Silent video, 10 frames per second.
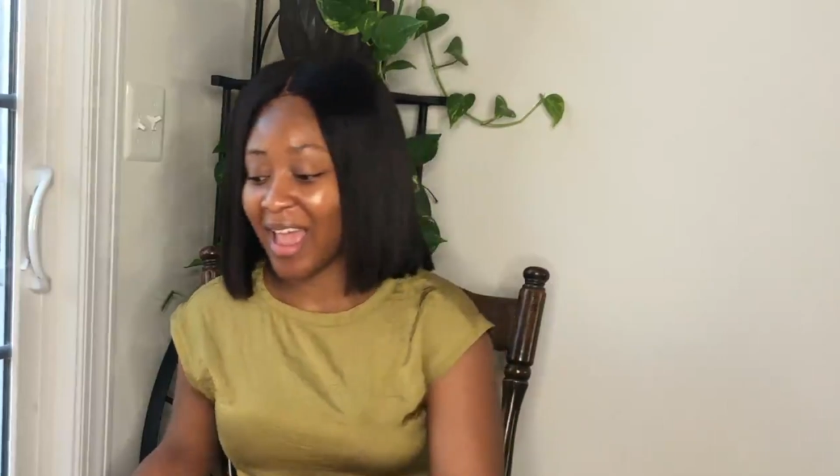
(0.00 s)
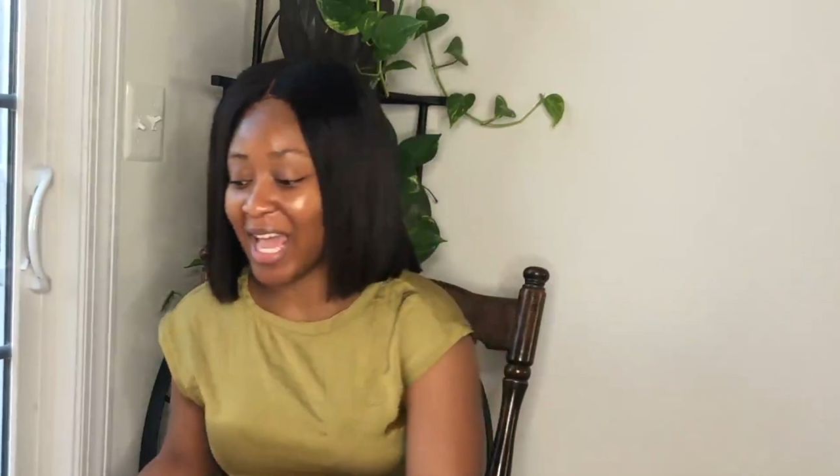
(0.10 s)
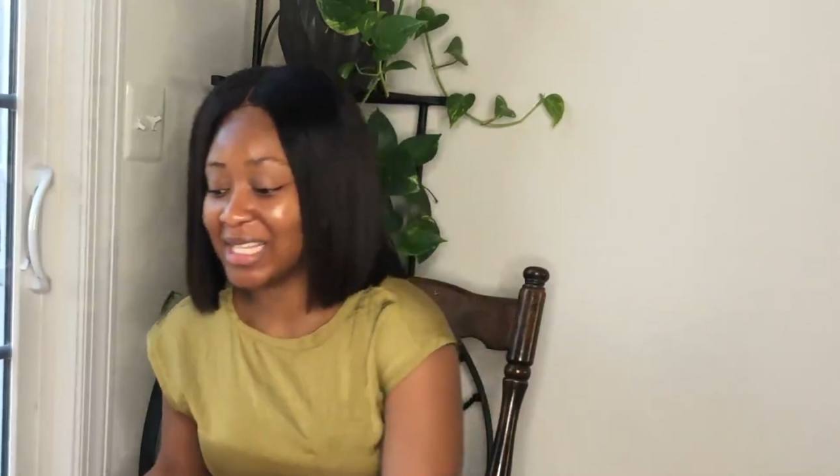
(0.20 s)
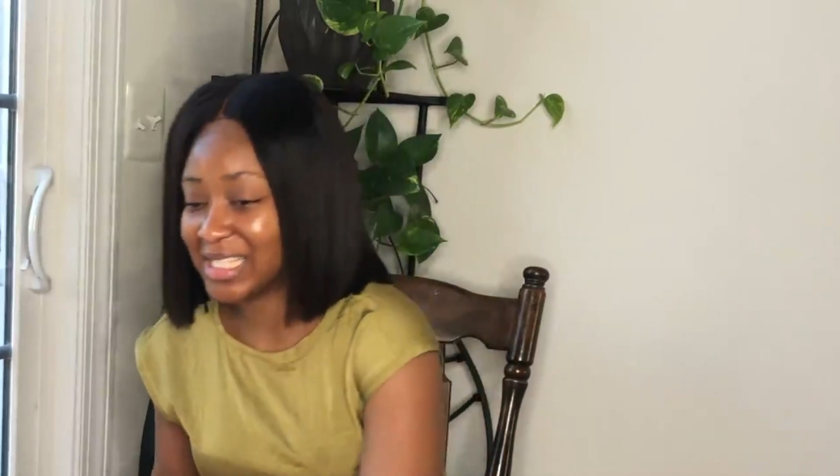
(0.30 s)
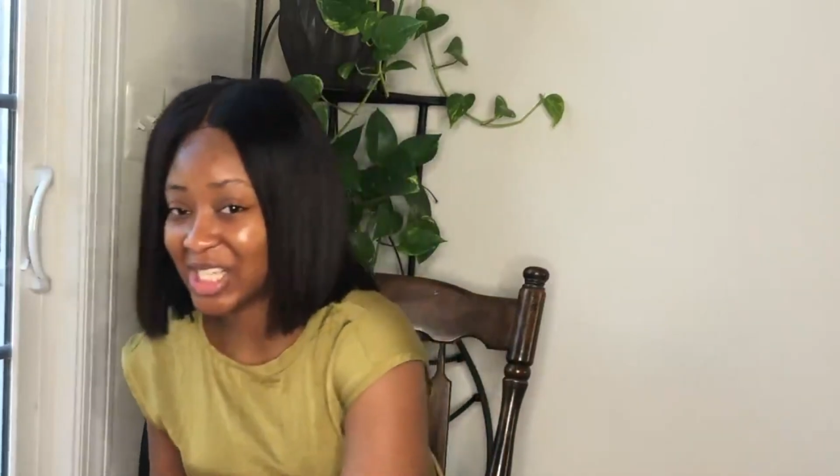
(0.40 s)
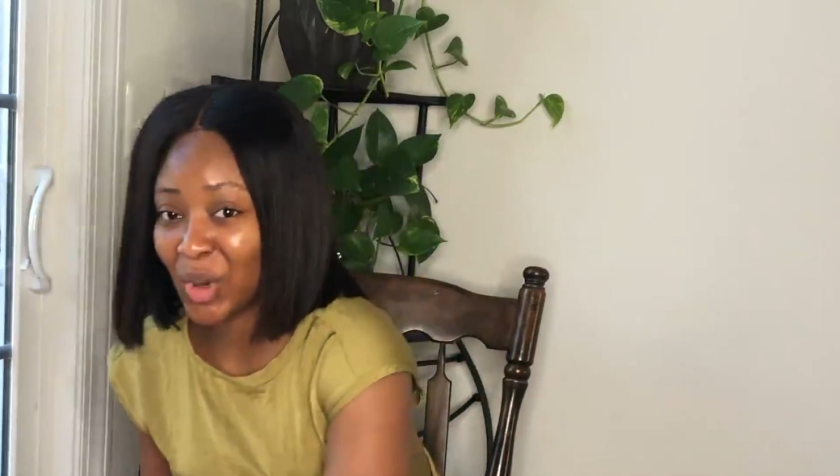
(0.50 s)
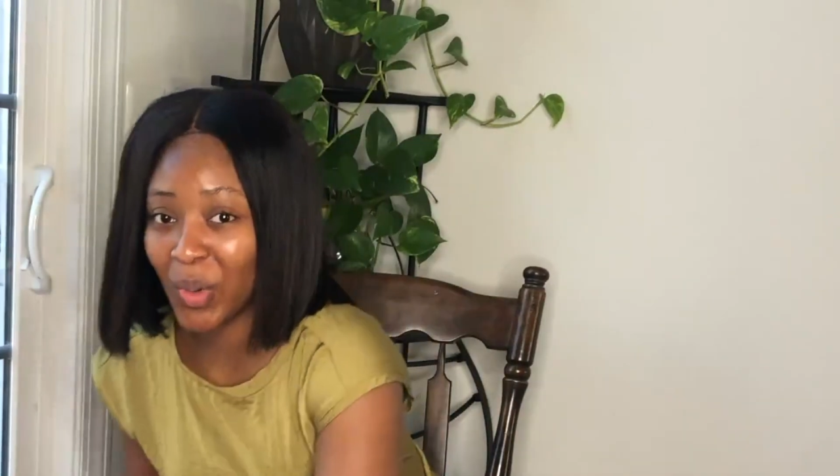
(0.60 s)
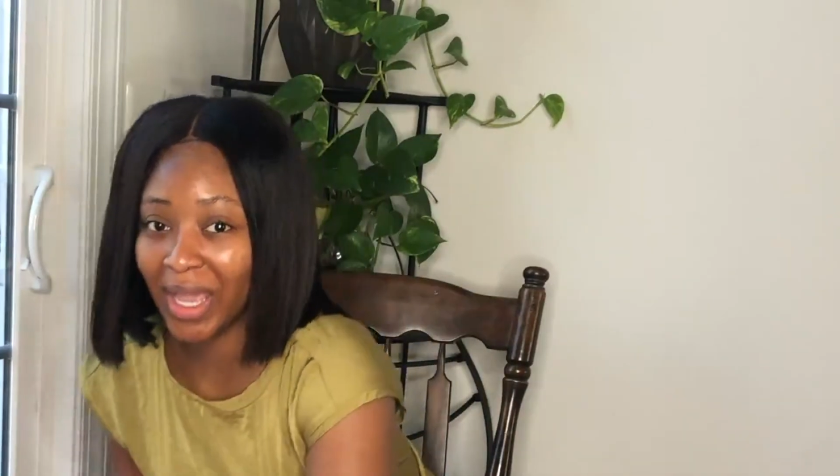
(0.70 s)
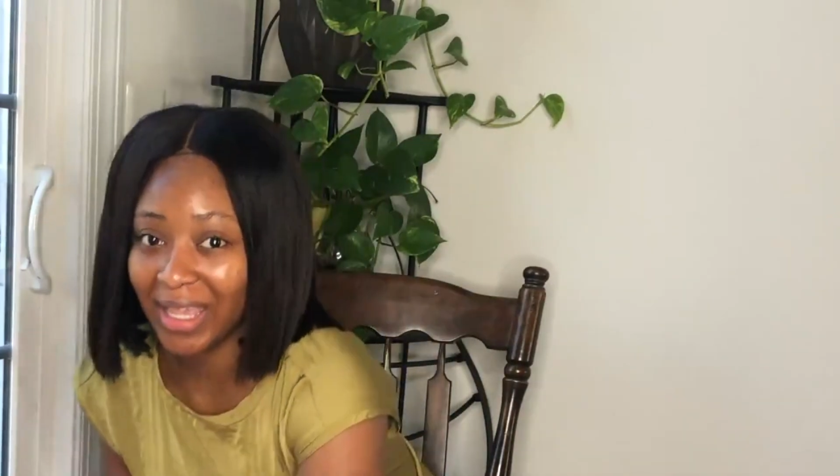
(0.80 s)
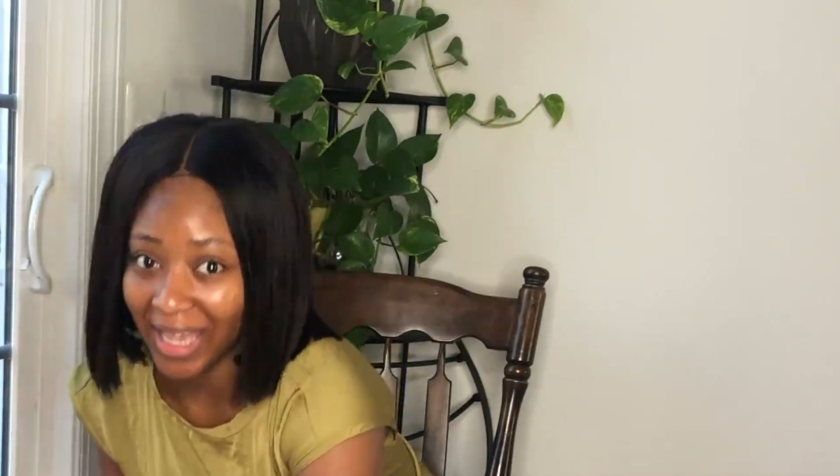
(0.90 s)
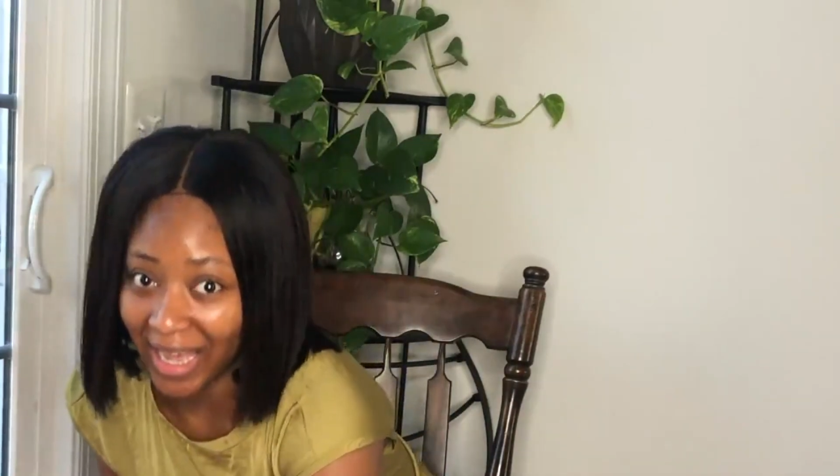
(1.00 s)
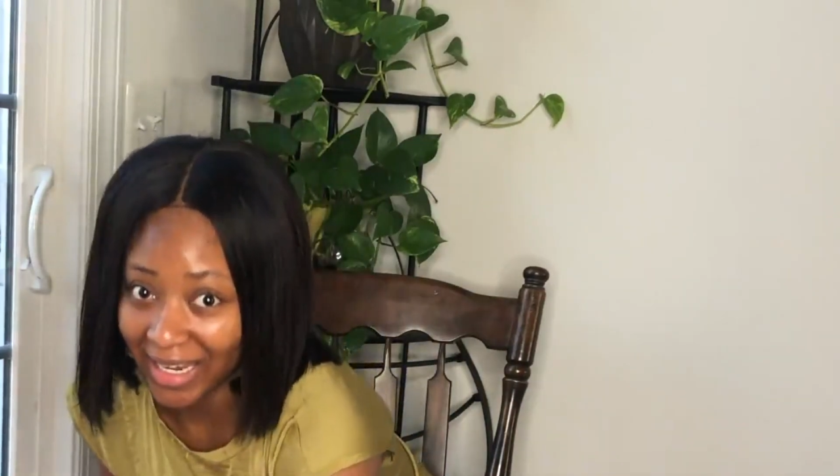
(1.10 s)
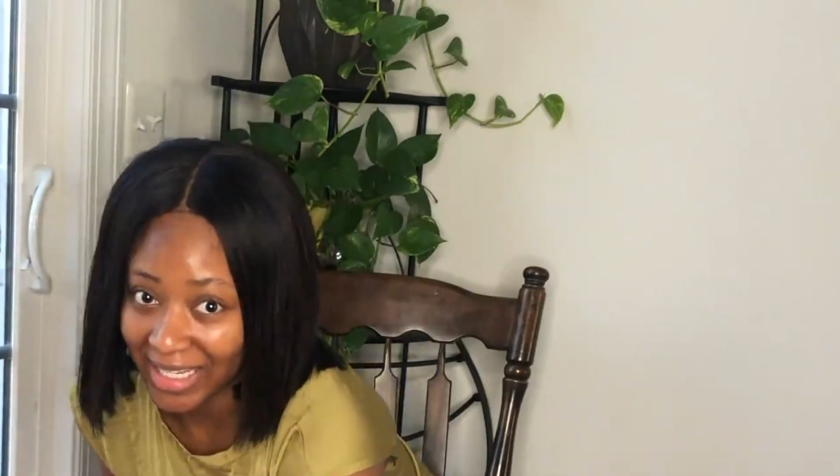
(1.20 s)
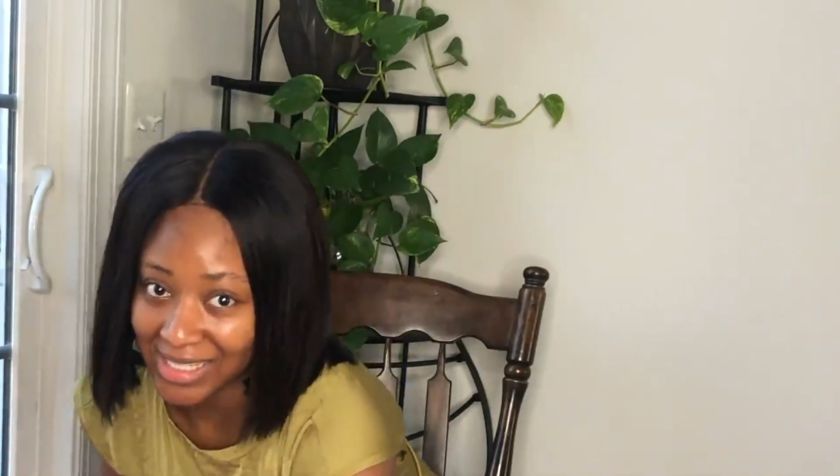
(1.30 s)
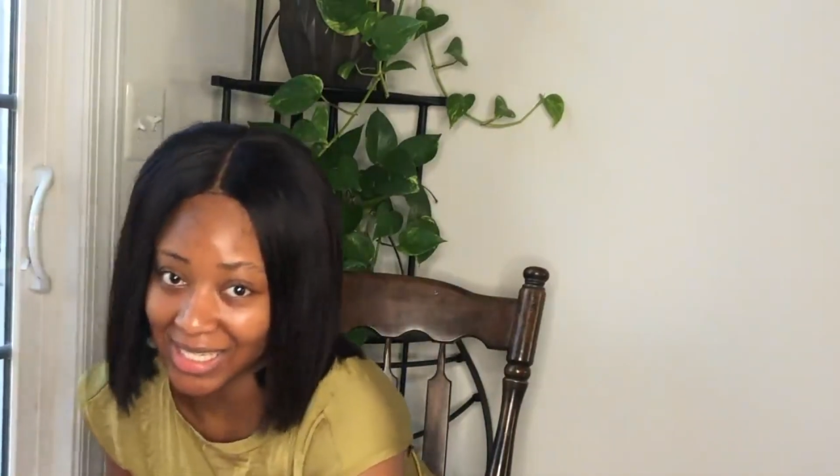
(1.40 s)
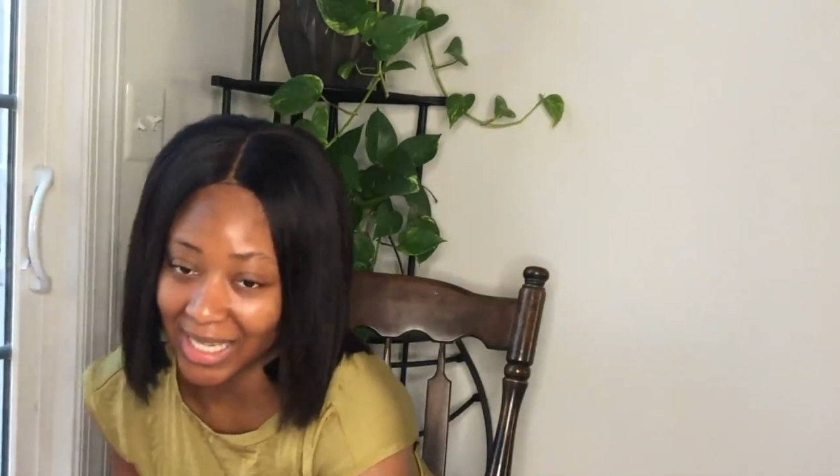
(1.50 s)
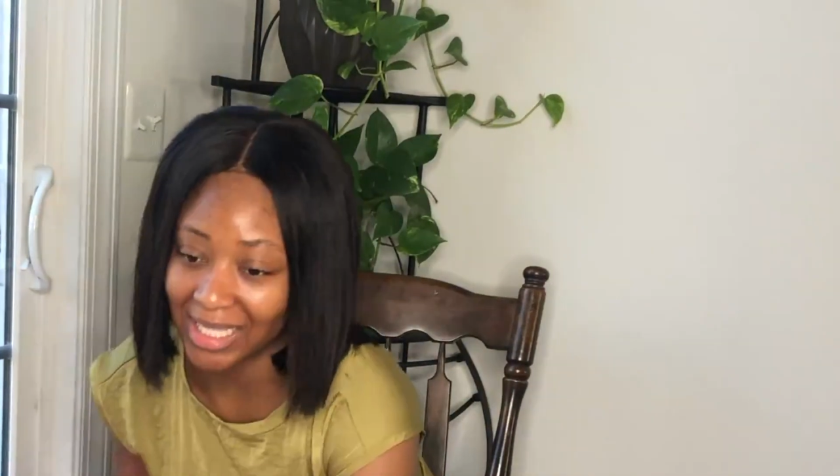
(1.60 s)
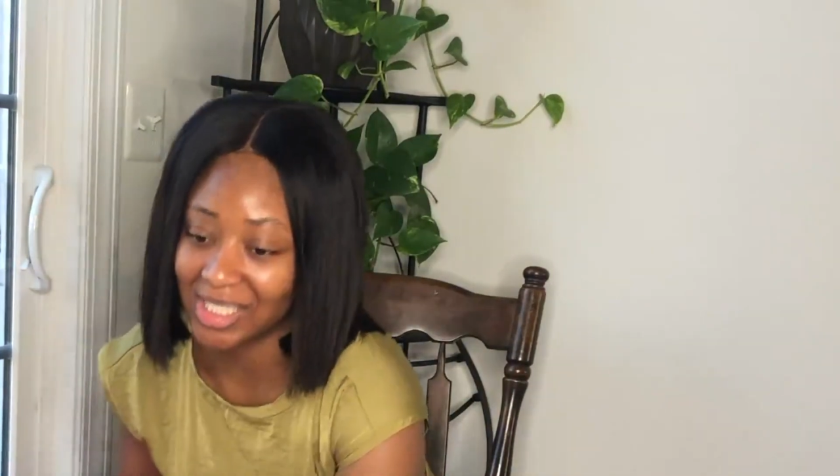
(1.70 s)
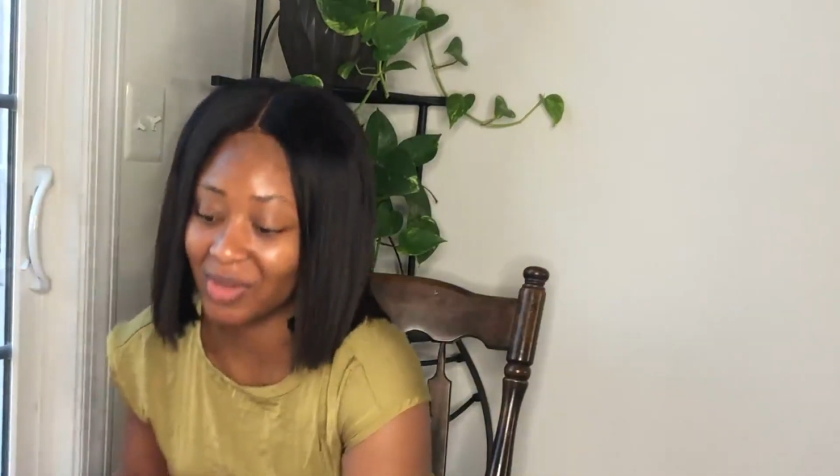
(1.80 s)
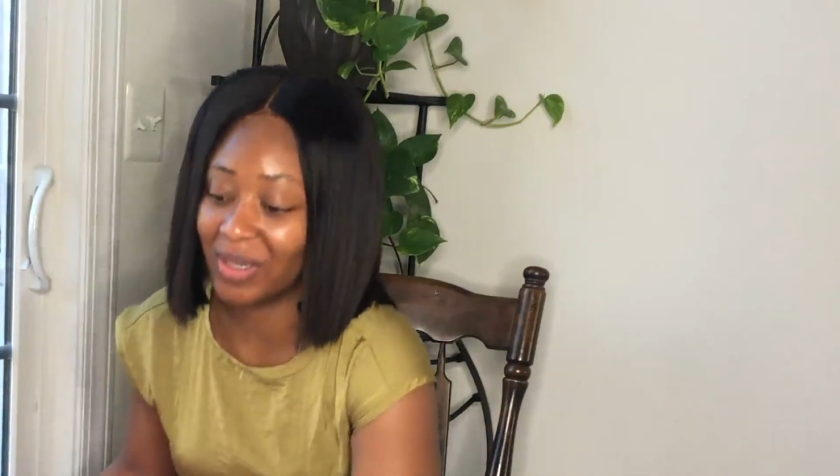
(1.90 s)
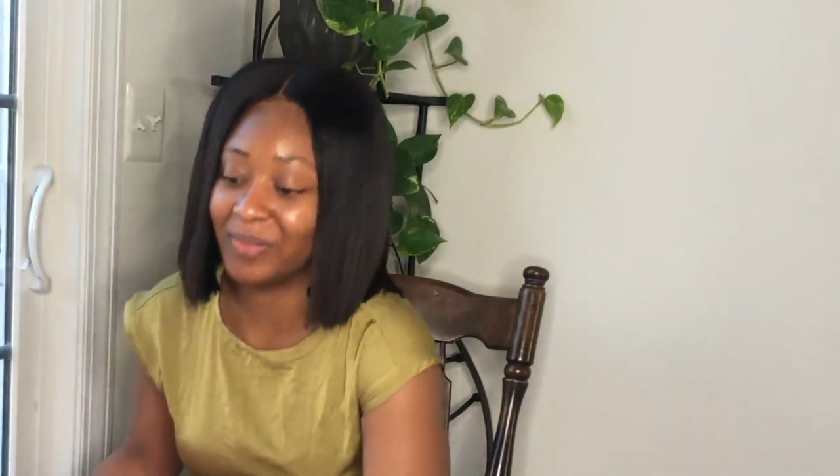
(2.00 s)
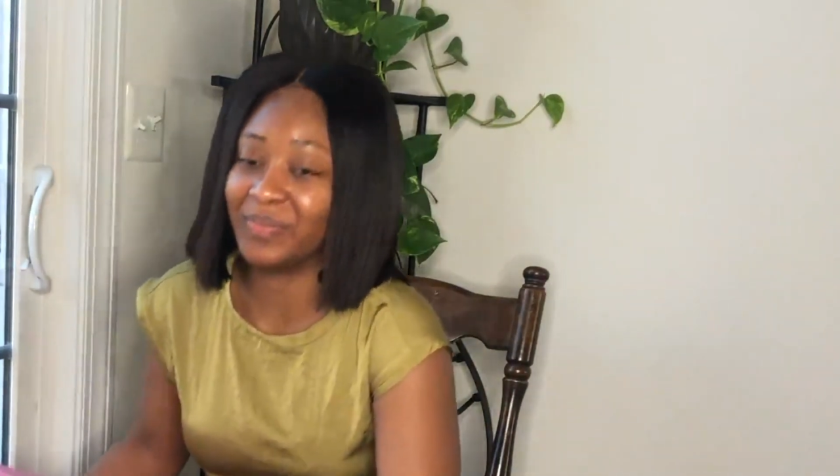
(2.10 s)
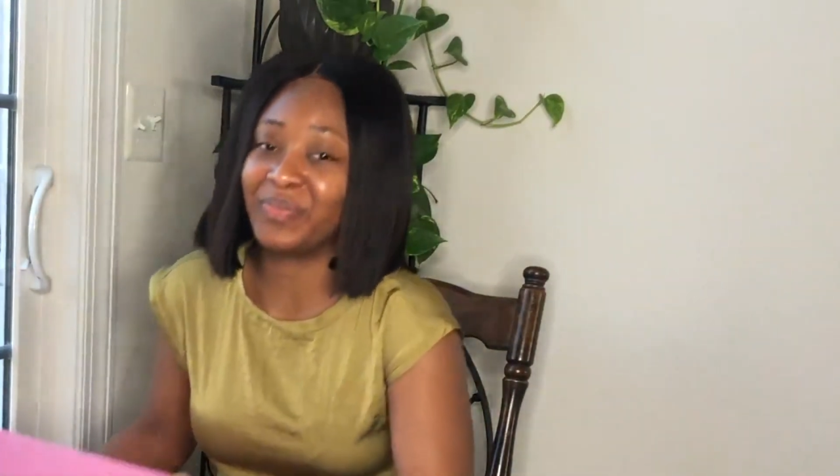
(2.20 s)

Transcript: And so yeah, let's get into it.